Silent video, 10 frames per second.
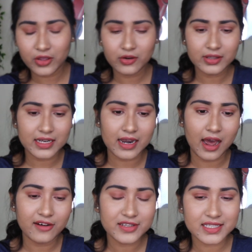you know, the
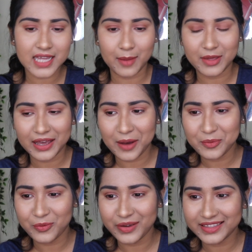NARS is coming
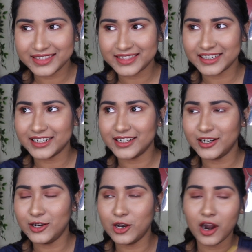up with
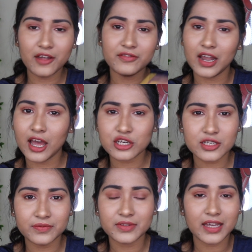a lot of
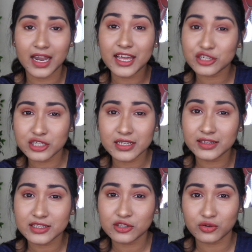collection
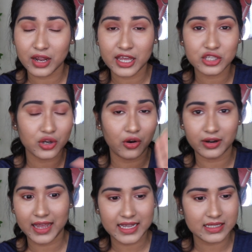in this range,
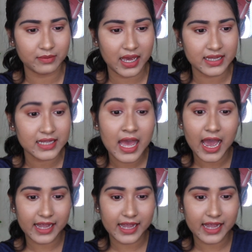Orgasm, guys.